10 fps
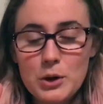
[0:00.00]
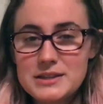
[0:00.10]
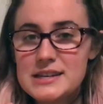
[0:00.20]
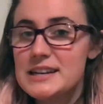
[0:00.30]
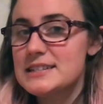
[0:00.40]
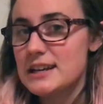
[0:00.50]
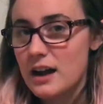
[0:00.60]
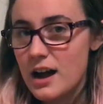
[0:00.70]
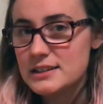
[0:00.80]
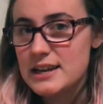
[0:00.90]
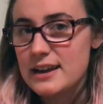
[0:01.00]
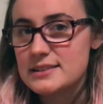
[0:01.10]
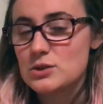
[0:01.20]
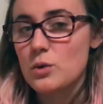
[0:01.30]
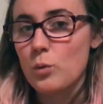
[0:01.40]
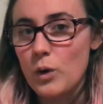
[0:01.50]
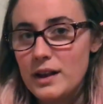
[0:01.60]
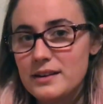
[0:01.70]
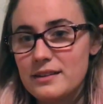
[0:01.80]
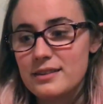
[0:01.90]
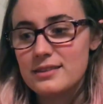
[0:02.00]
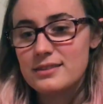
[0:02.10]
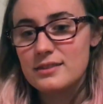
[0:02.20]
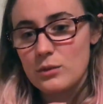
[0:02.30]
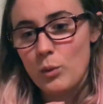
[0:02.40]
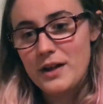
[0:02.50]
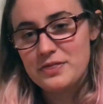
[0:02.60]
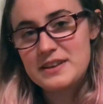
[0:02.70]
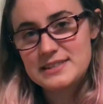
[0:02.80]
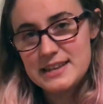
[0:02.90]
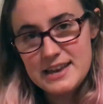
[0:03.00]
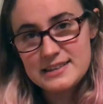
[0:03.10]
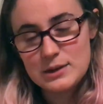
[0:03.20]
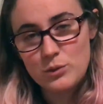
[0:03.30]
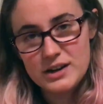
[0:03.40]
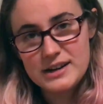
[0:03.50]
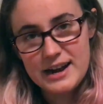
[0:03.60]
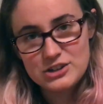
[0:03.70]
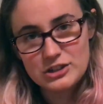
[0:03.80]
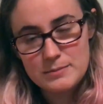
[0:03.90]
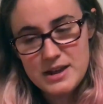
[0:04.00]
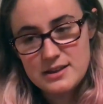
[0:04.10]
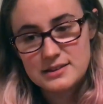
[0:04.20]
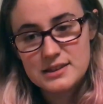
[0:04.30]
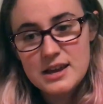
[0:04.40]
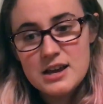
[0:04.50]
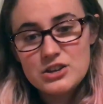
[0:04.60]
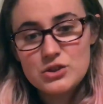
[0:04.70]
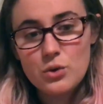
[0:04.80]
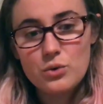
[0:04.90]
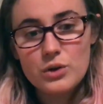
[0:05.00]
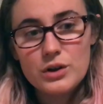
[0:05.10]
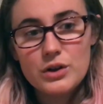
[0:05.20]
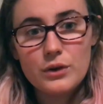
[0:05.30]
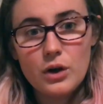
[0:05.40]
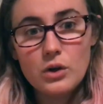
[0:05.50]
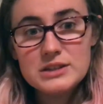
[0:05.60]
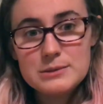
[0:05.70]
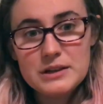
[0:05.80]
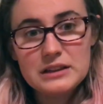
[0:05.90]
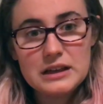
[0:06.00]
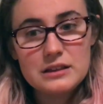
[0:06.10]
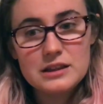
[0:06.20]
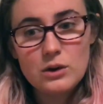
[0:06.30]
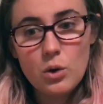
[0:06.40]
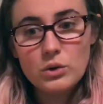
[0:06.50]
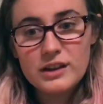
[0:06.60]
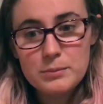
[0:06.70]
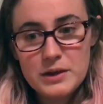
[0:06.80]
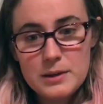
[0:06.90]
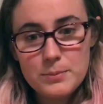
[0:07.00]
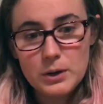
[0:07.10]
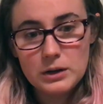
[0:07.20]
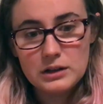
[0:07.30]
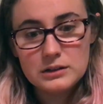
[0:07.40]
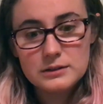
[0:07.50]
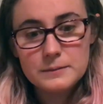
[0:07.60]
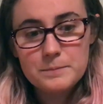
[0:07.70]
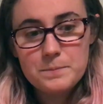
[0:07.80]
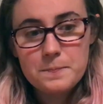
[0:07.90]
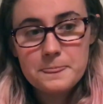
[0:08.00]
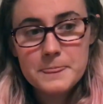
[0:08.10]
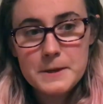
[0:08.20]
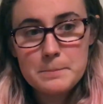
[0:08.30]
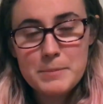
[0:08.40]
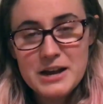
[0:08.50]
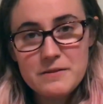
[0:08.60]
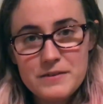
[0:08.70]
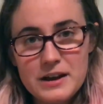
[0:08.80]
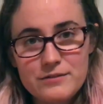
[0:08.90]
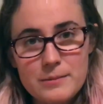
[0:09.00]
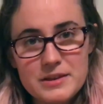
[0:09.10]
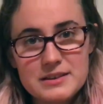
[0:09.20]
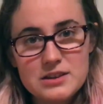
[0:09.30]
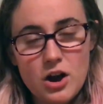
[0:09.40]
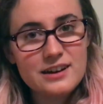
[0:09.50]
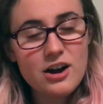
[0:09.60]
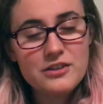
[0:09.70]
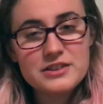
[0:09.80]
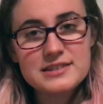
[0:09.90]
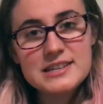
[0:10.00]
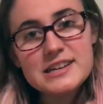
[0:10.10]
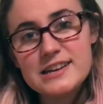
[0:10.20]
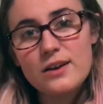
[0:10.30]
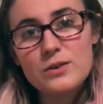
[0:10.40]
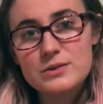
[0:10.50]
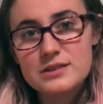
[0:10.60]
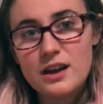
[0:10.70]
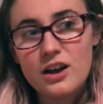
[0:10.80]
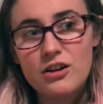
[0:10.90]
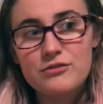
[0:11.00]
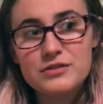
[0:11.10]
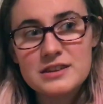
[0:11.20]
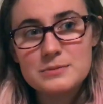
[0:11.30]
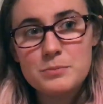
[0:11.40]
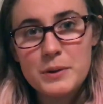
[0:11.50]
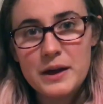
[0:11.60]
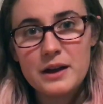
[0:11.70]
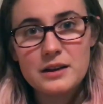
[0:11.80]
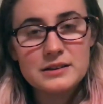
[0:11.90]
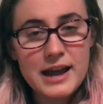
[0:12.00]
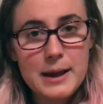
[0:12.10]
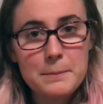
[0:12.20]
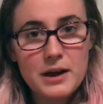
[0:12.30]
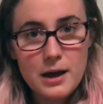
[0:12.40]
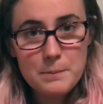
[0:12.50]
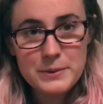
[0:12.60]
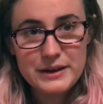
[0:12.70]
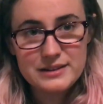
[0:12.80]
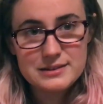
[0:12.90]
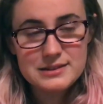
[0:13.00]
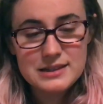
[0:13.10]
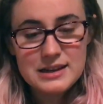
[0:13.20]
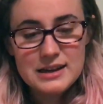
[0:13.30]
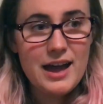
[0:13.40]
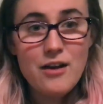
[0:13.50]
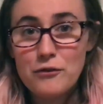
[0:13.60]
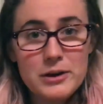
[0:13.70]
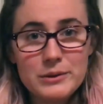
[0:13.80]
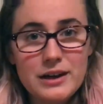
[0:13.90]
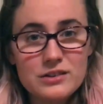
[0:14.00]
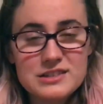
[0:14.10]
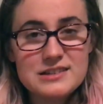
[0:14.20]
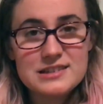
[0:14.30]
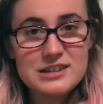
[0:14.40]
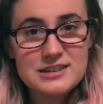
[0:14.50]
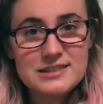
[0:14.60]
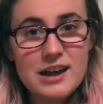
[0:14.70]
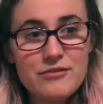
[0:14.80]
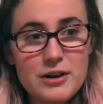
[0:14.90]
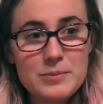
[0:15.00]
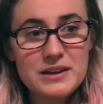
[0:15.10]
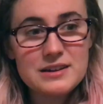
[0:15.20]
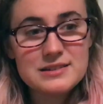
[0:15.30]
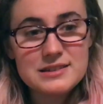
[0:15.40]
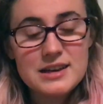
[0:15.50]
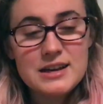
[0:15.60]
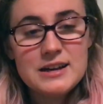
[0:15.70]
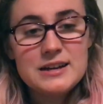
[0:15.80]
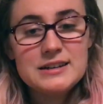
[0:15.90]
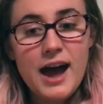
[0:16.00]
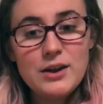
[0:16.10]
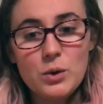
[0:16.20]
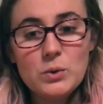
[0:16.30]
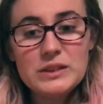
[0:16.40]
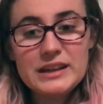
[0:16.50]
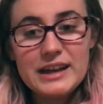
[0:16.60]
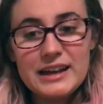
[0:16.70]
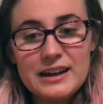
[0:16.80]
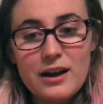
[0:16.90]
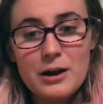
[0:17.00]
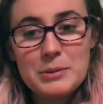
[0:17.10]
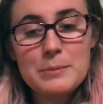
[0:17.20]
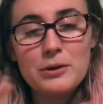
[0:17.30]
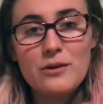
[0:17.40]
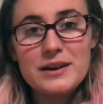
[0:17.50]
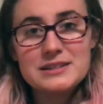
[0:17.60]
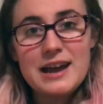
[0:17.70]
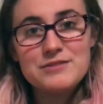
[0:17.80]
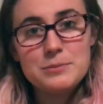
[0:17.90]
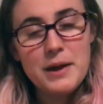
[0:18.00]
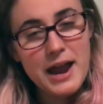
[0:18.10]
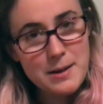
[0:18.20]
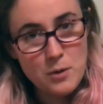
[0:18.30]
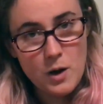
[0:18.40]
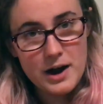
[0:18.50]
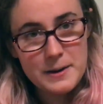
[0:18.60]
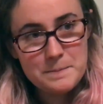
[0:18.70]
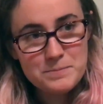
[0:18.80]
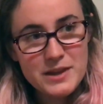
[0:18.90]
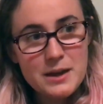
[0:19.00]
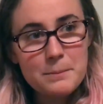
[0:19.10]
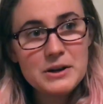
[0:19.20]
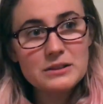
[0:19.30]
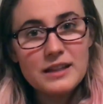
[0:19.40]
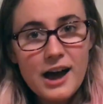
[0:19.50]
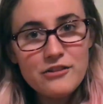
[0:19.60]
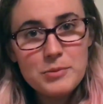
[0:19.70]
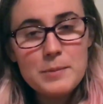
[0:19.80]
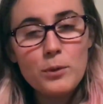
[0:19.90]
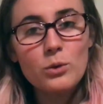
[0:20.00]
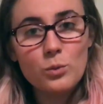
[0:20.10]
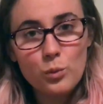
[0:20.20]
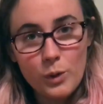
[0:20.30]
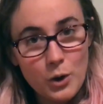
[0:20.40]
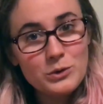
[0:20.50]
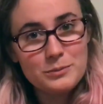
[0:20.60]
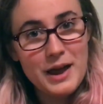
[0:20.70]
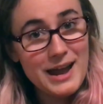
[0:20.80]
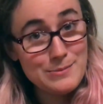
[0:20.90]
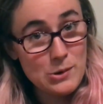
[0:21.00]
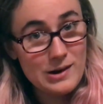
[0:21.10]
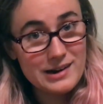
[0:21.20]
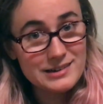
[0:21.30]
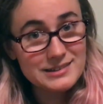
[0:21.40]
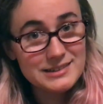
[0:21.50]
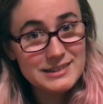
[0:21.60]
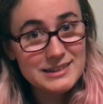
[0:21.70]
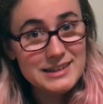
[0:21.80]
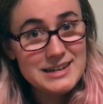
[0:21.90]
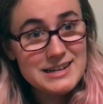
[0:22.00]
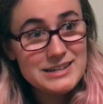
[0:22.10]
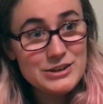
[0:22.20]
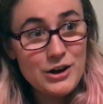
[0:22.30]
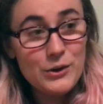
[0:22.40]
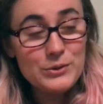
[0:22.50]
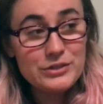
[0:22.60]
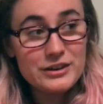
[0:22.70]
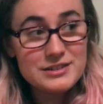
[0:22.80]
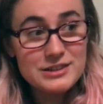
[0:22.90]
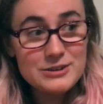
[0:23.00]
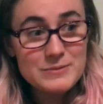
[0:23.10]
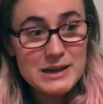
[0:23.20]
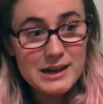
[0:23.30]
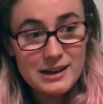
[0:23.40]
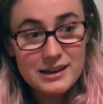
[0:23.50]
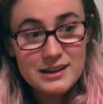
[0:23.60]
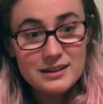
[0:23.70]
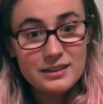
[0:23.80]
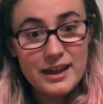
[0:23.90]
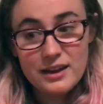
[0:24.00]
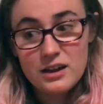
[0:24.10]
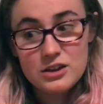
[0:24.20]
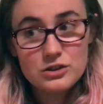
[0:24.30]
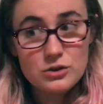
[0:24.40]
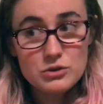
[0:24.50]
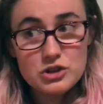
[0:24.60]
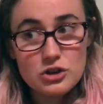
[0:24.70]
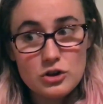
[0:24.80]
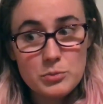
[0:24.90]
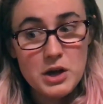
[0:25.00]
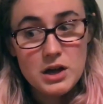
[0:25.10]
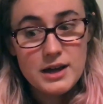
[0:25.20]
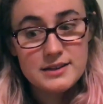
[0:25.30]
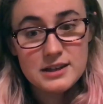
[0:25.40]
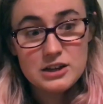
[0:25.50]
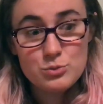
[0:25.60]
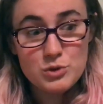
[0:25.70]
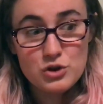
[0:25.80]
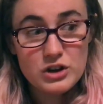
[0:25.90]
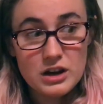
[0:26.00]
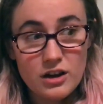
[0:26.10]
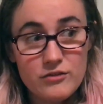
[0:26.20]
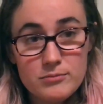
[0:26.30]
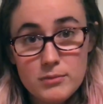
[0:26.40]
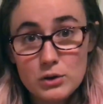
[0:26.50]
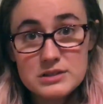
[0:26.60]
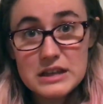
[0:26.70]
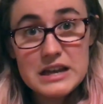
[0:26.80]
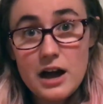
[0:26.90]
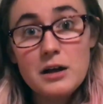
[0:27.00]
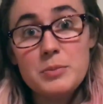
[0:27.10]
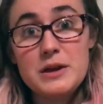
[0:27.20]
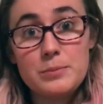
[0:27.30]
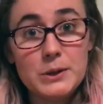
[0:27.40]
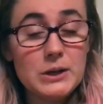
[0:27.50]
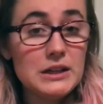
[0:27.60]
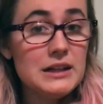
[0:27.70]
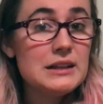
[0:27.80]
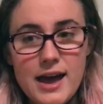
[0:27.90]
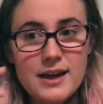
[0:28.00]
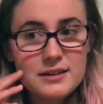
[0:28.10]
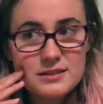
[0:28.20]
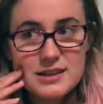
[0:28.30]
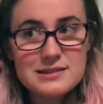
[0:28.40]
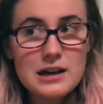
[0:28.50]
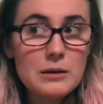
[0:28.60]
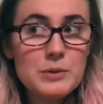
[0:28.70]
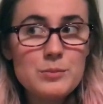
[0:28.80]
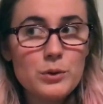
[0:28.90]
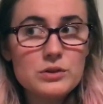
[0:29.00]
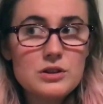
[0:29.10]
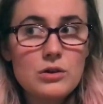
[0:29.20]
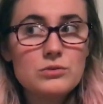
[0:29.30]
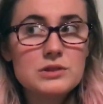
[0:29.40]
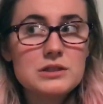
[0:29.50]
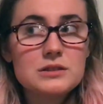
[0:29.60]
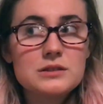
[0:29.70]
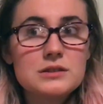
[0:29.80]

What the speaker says: puts it into context what this is and what it actually means. So ultimately, the only people benefiting from this are the CEOs of these big name companies. Everyone else is gonna suffer because not only are people going to have to pay more, but a lot of people won't pay more. You know, there's gonna be, like, YouTube is a community of mostly young people, and these young people don't